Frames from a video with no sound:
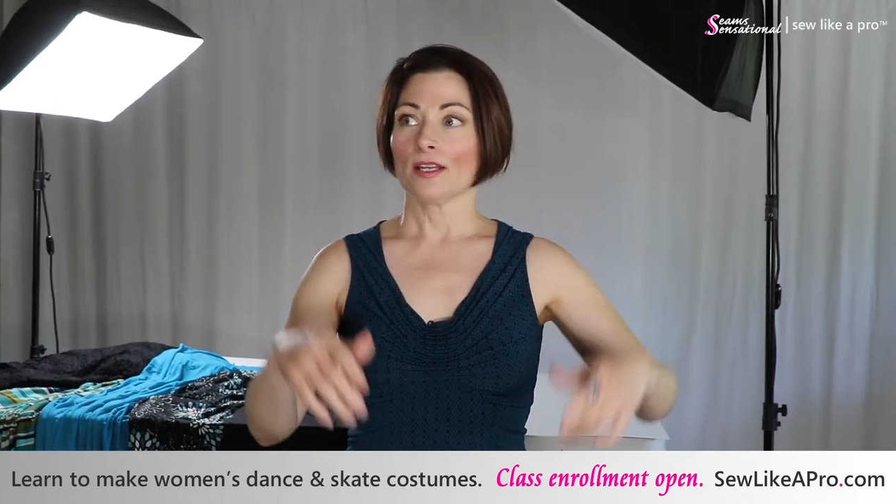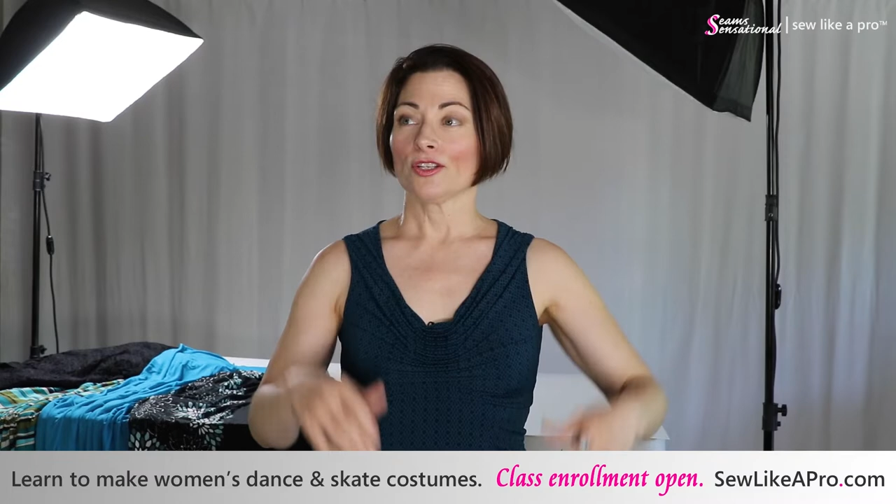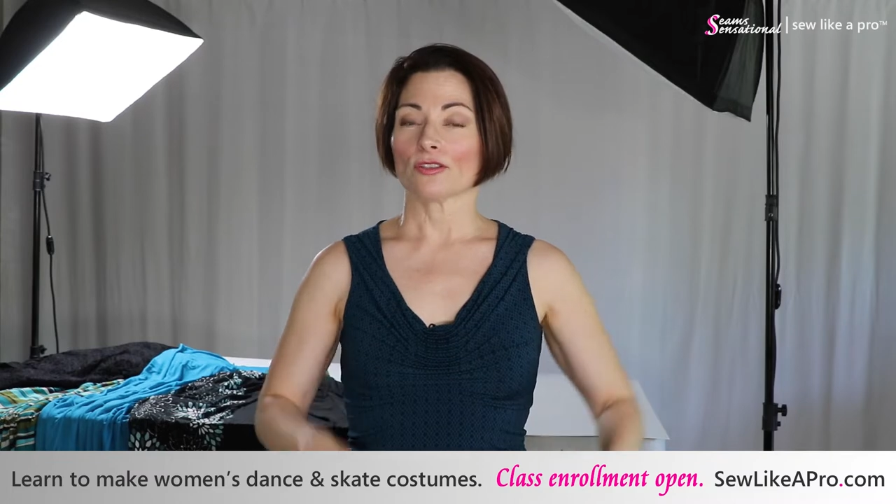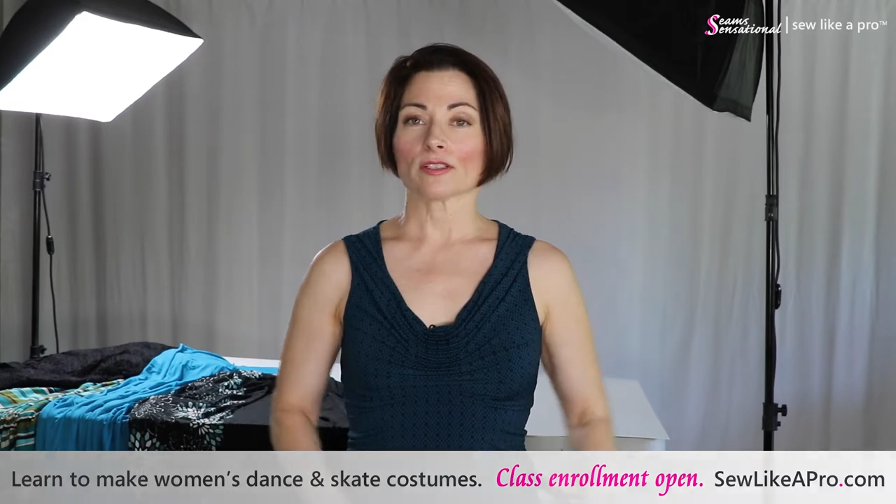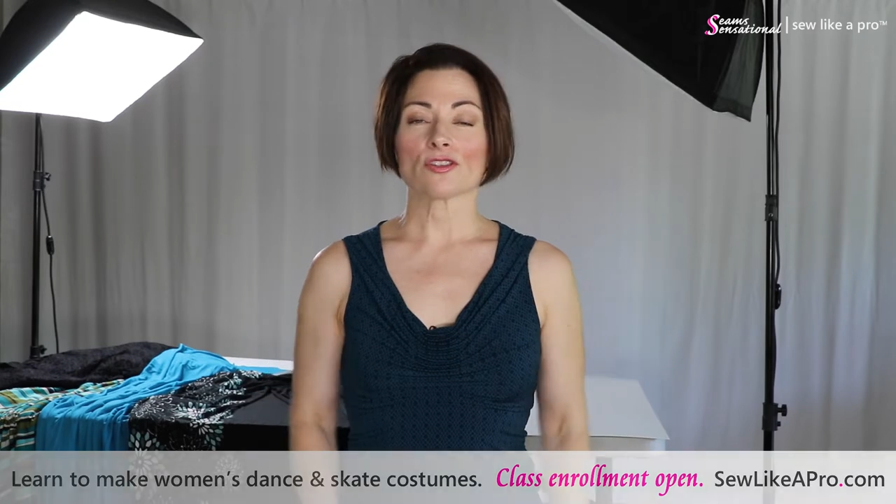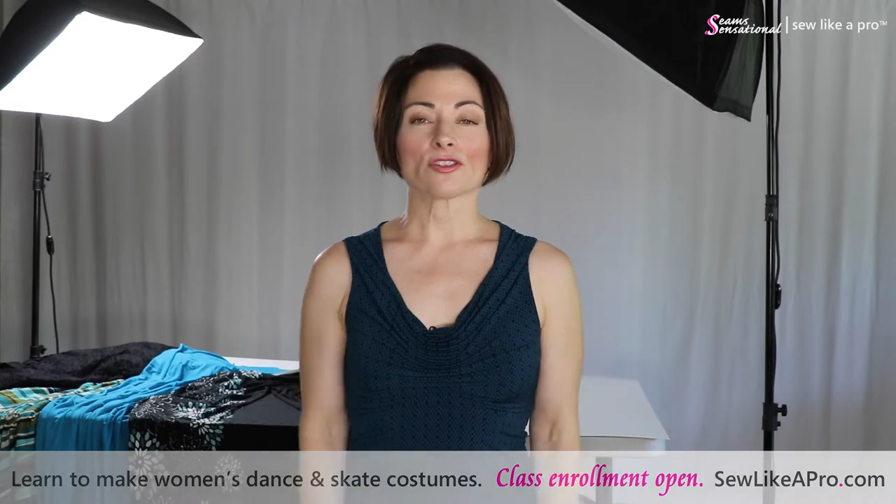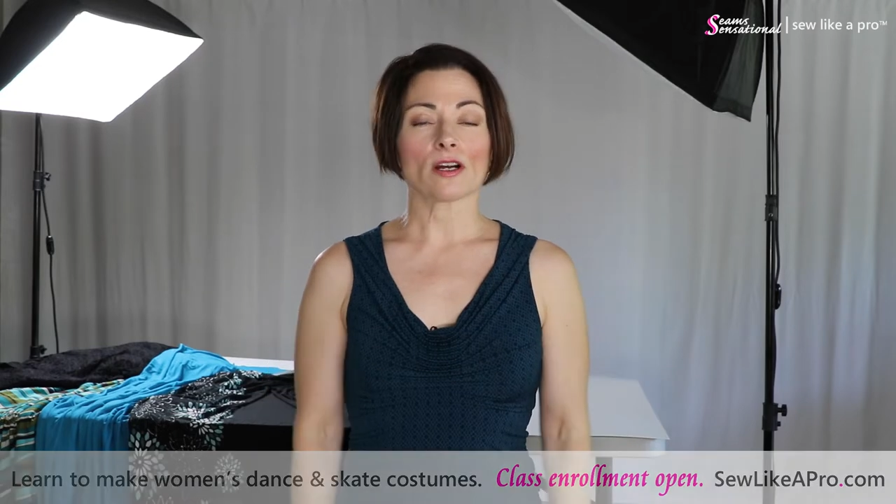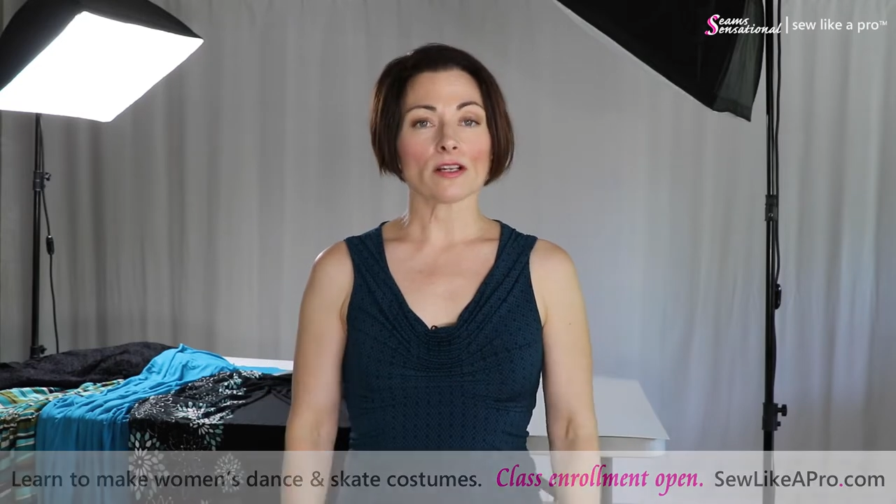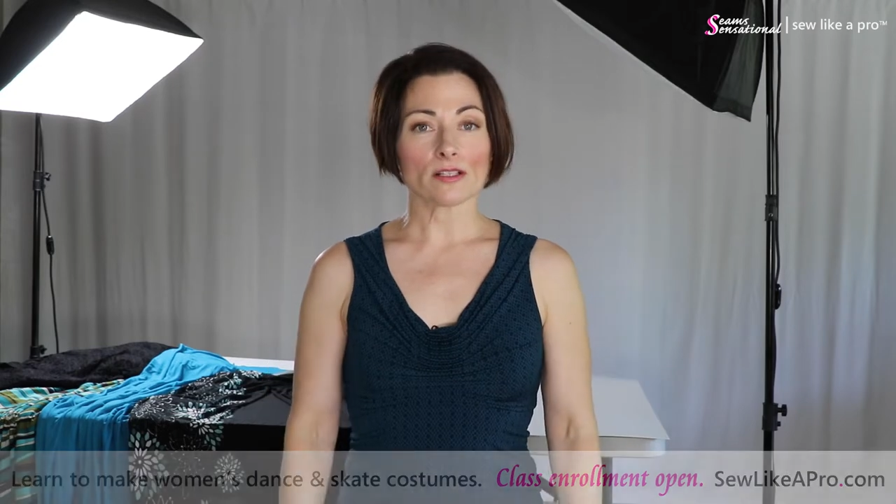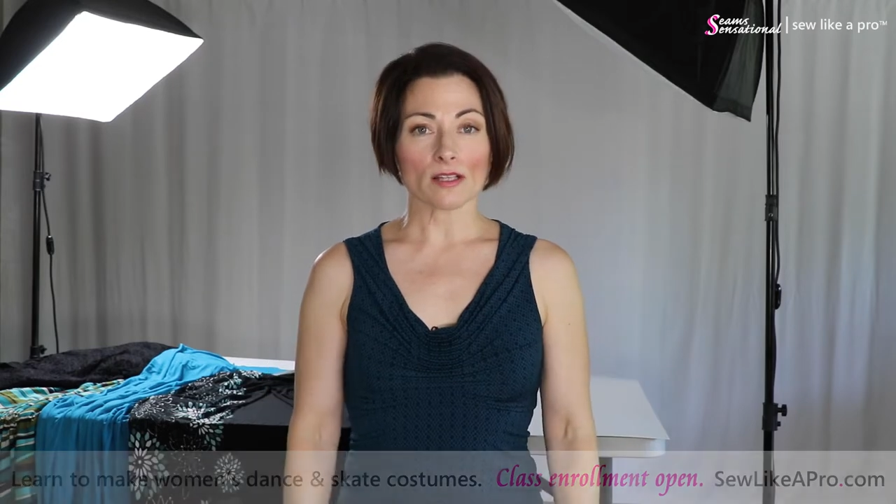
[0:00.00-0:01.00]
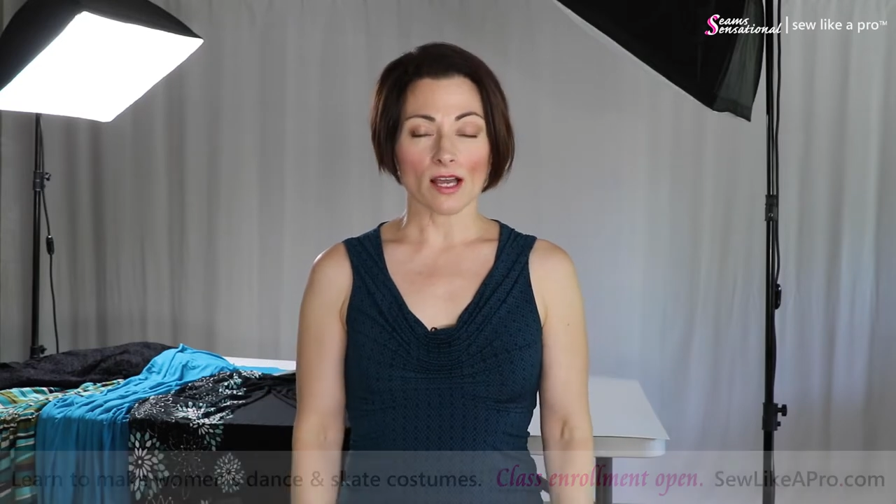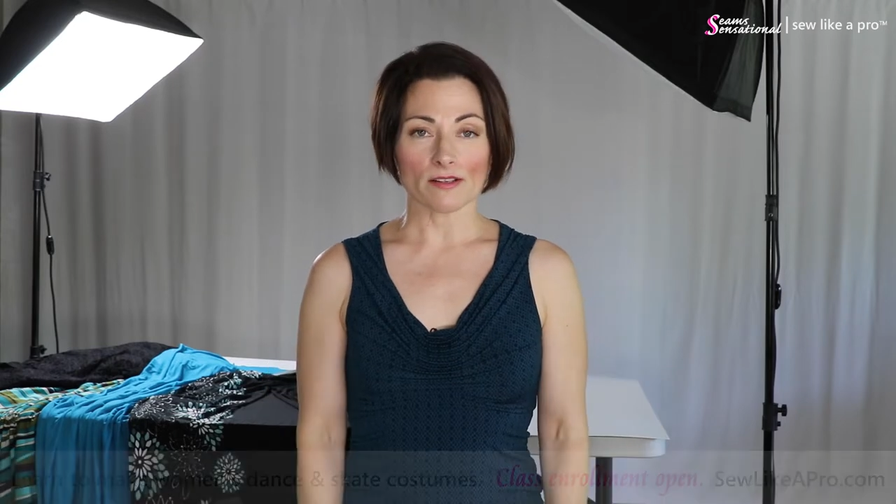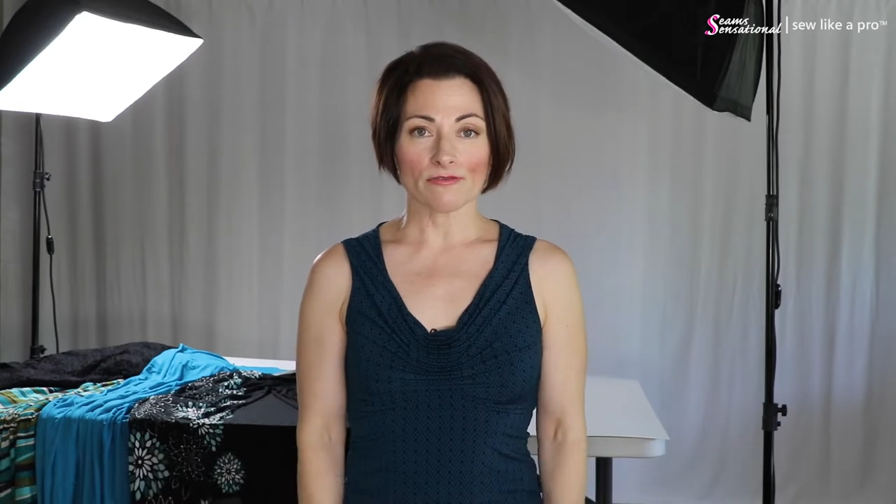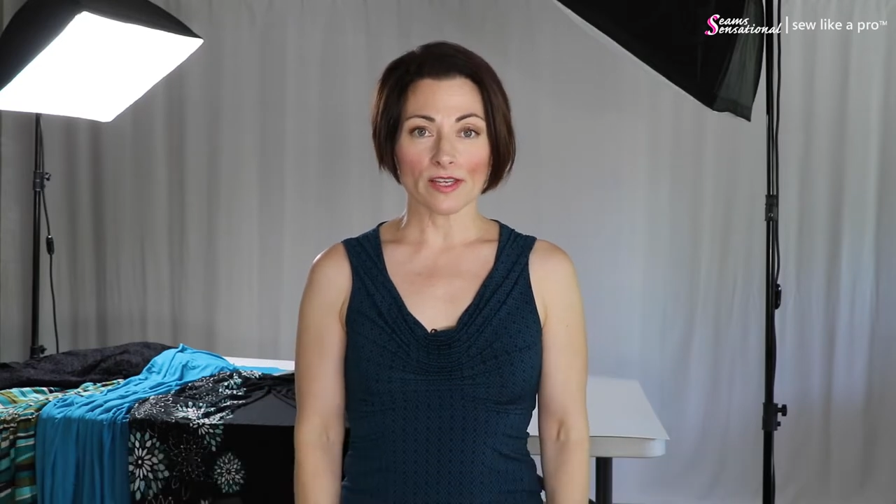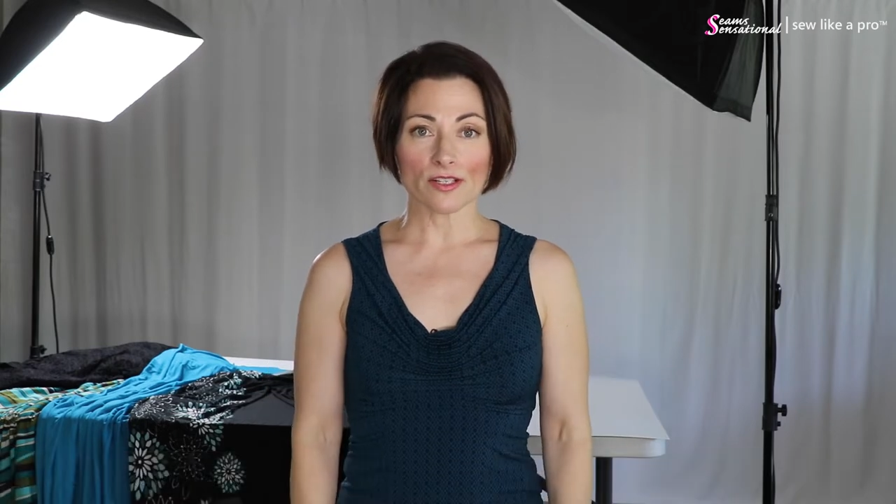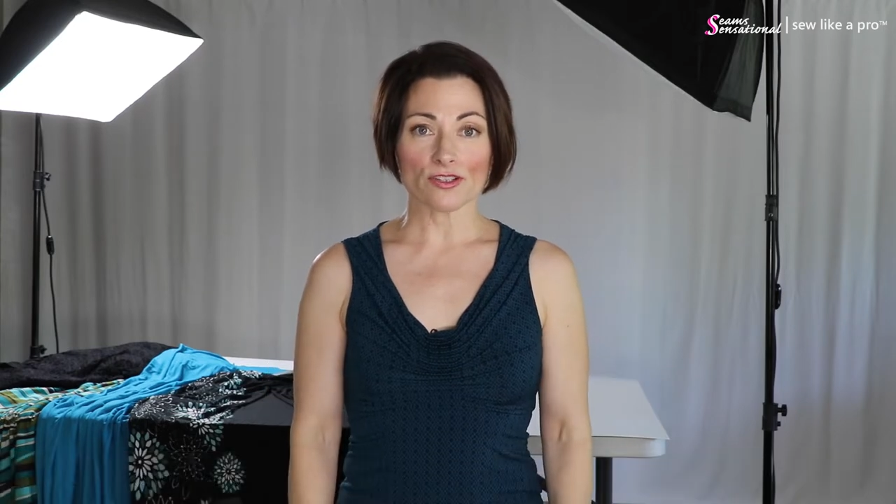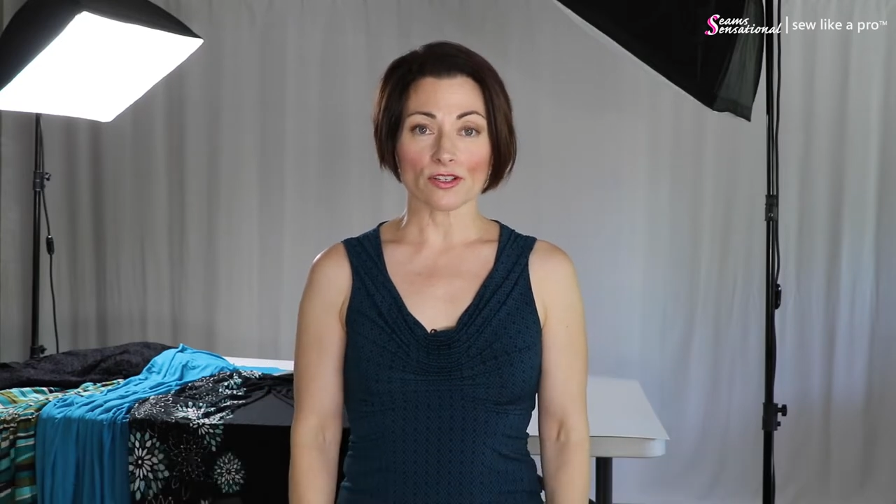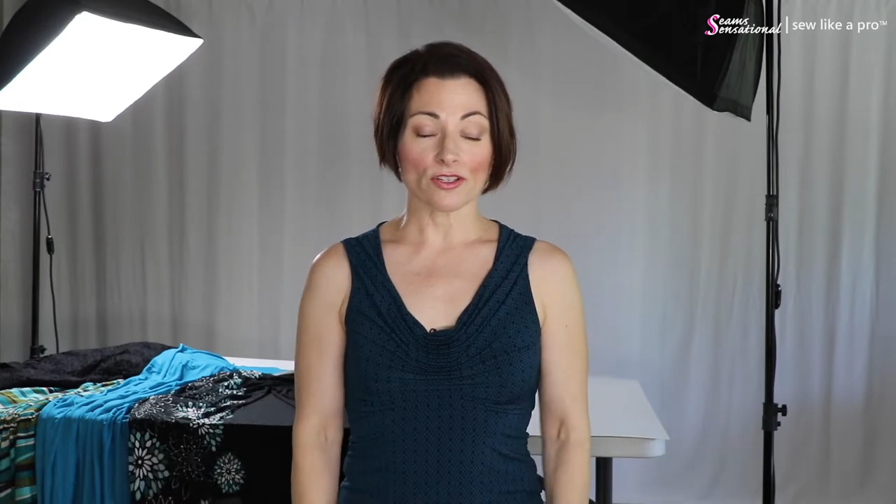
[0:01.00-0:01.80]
you're a starter, not a finisher.